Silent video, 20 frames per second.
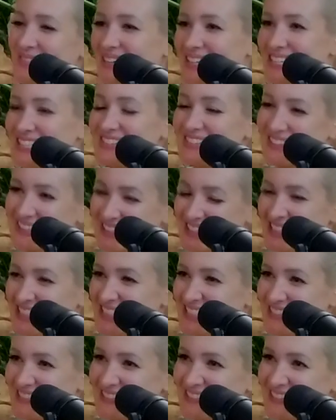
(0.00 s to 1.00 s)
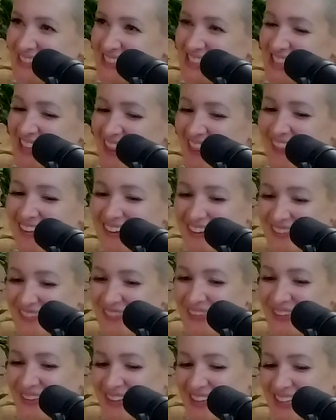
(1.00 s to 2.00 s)
at my drunken jokes,
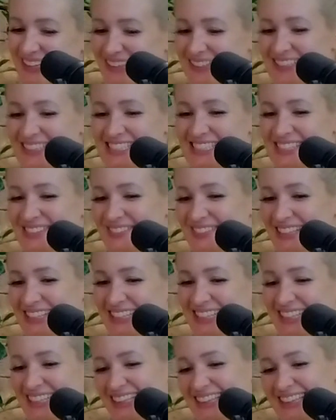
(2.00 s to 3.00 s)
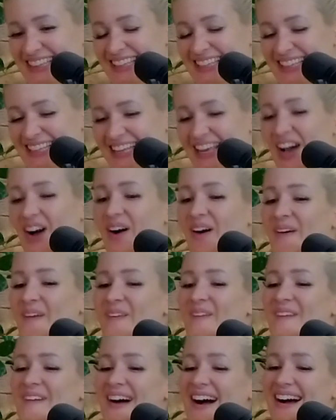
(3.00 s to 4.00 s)
therefore encouraging me?
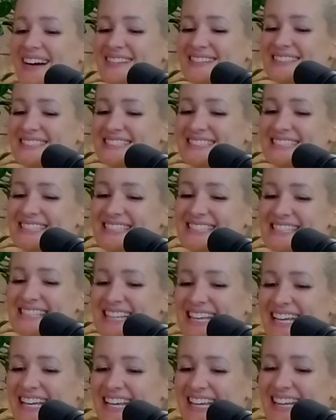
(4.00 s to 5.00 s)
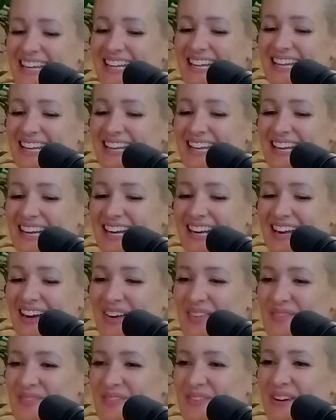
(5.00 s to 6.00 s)
Oh, I was gonna say. Keep going. I'm just reading
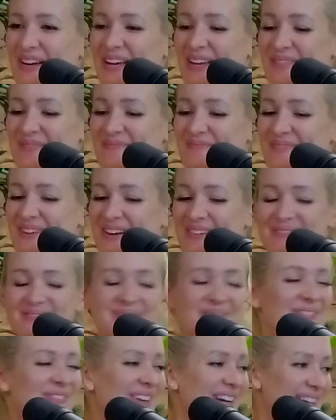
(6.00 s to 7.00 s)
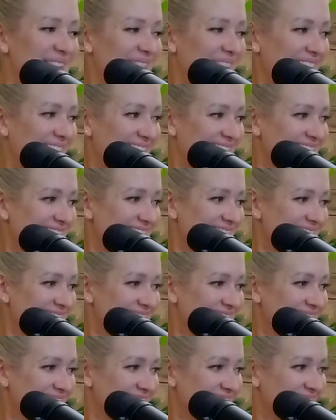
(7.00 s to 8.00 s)
something. I'm way. I'm way past
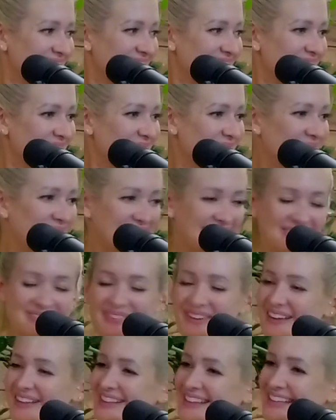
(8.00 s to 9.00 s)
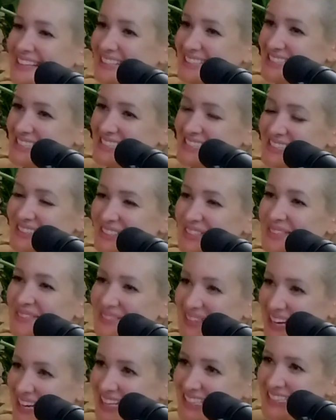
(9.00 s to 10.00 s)
the point probably to circle
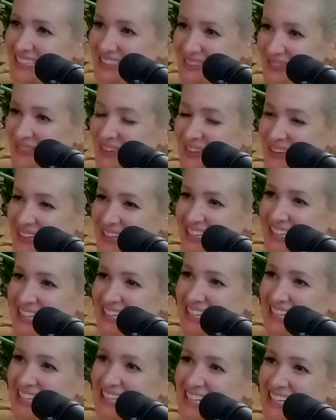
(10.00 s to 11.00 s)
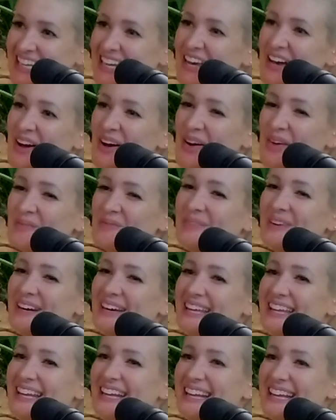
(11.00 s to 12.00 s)
back to the no, porn yet again. Back.
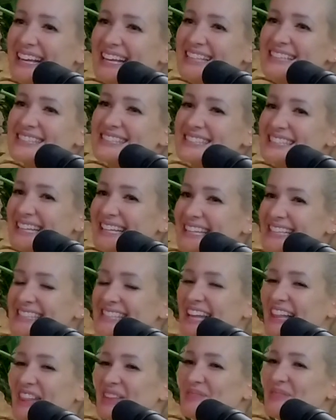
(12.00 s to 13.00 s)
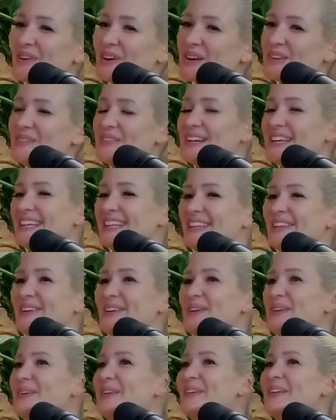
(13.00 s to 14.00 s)
But it's not exactly porn, but
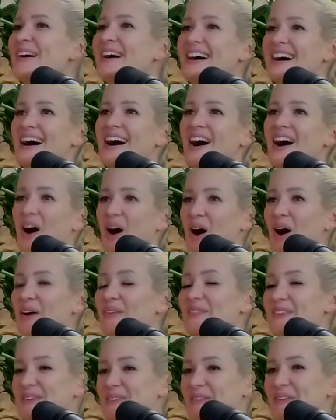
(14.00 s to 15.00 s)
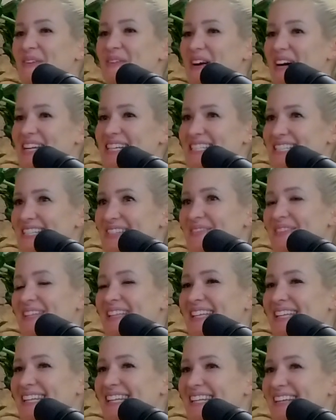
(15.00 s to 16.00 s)
you often will watch
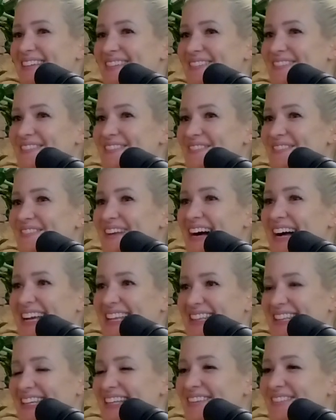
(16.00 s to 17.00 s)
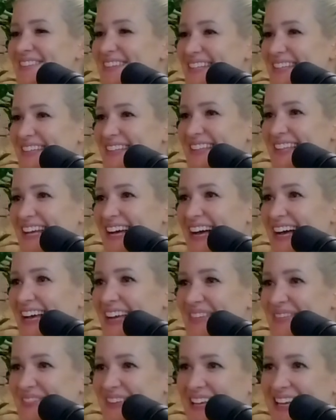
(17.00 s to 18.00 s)
something of mine, like a video that
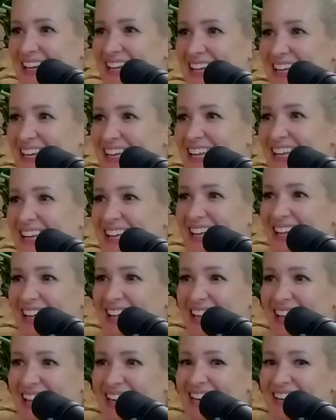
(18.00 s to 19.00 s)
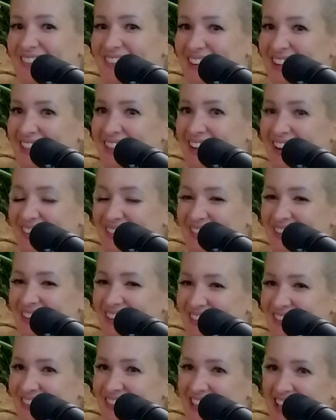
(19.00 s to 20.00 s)
I made, and I find that
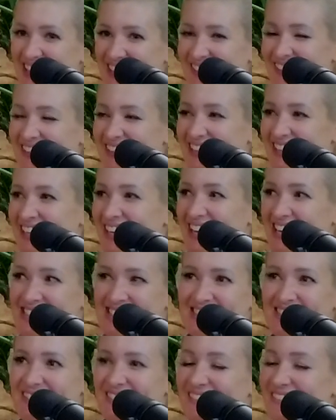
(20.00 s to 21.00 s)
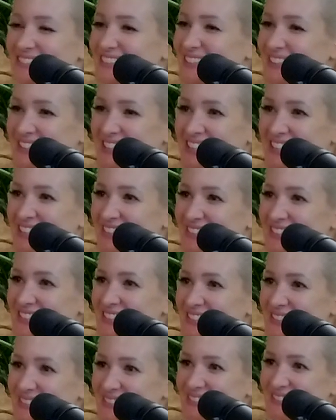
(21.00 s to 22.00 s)
really flattering as an alternative
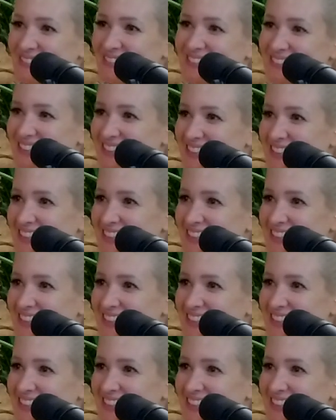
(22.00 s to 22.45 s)
to